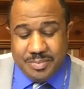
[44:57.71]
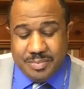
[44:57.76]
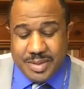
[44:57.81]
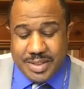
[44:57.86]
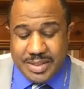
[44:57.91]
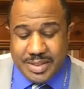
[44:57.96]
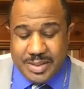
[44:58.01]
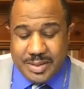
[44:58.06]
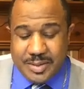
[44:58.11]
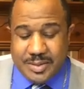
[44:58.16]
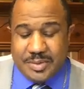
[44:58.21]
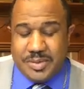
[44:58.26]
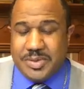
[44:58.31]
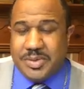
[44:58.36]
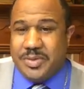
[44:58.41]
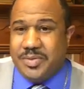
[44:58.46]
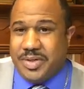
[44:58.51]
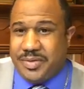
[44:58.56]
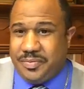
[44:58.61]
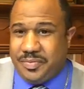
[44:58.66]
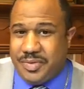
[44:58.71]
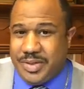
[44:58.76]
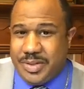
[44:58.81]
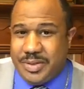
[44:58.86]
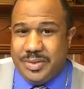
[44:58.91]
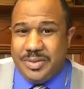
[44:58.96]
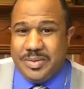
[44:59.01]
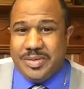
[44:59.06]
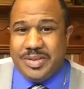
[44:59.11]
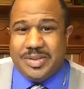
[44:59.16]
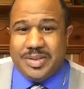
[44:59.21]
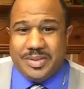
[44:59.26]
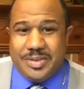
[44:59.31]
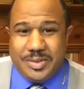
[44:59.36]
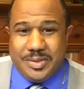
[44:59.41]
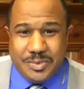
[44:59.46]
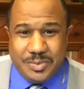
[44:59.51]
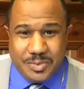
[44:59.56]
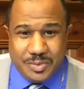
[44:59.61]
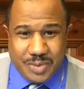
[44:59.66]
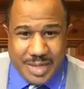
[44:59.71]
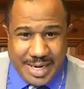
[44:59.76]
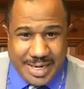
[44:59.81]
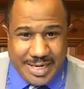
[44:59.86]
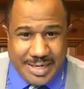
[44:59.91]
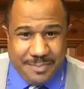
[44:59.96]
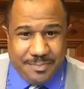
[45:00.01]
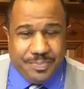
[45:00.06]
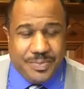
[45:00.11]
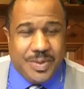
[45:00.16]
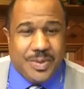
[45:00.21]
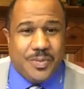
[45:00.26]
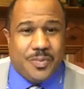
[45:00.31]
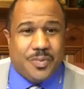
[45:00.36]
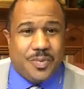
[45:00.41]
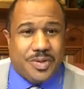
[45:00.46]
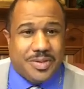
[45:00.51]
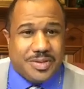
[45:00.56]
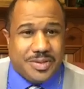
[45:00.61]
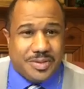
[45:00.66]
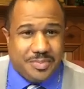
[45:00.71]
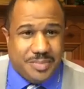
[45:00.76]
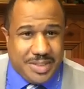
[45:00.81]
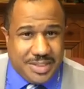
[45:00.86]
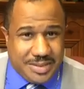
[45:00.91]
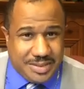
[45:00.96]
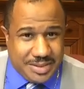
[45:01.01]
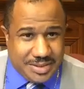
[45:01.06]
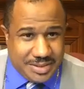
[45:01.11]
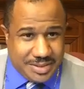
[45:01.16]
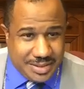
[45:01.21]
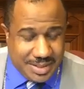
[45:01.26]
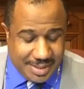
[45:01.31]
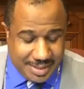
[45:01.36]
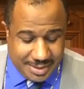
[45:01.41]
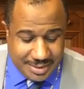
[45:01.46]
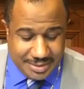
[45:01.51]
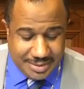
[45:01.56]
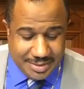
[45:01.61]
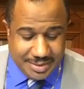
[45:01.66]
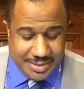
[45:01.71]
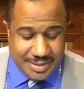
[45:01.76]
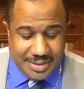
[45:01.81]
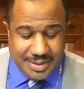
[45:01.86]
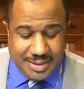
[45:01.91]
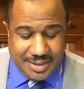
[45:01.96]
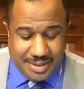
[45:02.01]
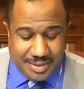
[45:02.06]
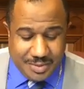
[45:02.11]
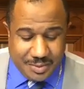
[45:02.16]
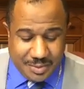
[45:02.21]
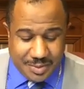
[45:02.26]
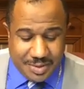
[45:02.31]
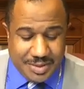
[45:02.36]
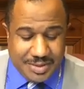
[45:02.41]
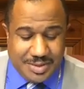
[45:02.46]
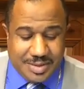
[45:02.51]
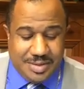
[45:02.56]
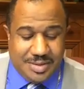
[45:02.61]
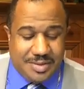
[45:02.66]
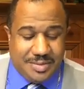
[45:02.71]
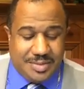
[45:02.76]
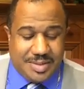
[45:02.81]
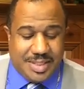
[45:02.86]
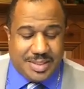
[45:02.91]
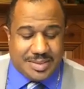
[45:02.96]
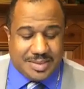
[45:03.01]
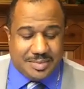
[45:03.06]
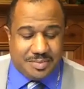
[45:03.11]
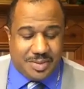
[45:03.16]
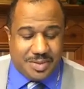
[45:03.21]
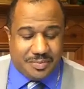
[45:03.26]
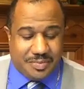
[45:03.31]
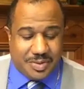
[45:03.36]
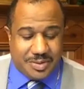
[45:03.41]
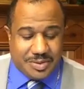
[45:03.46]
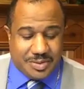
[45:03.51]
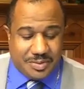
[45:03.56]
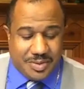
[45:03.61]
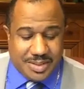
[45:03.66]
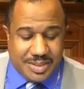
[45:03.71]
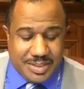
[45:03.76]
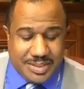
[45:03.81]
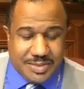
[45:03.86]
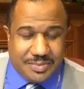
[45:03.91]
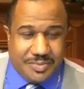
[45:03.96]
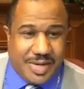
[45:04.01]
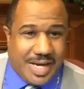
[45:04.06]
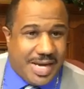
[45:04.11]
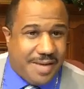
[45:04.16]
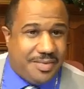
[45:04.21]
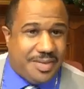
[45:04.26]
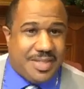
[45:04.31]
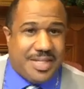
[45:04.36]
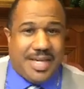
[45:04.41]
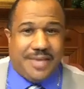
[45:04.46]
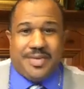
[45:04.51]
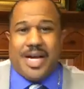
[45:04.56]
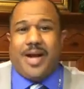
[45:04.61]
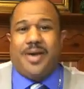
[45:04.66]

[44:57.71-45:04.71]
But those who refuse to do right were to be shunned, according to the New Testament, 1 Corinthians 5 and 11.